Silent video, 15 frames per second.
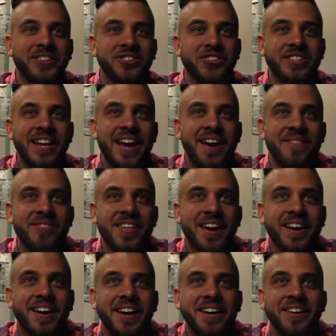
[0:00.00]
just to have
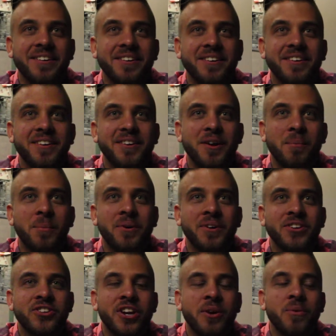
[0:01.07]
that kind of number
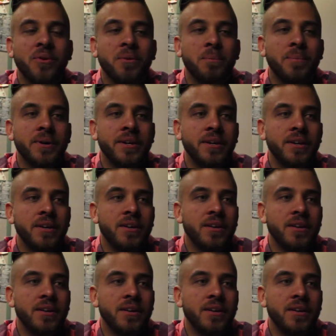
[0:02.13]
in general, but